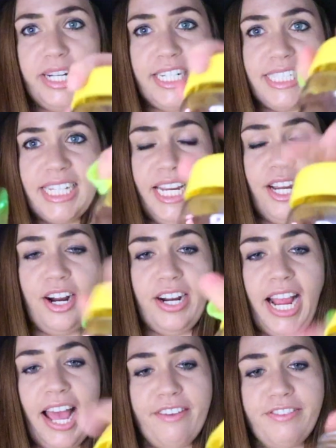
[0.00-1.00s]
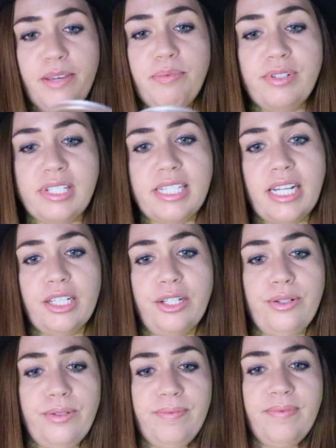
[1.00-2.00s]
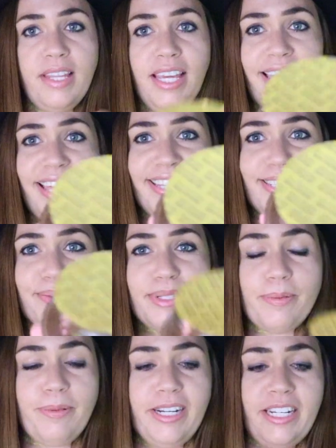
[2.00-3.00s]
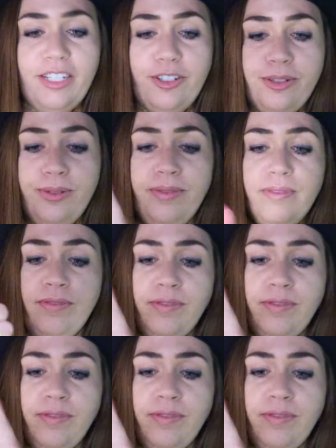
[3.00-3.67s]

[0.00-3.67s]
gonna take our Cafe Bustelo. This one's brand new.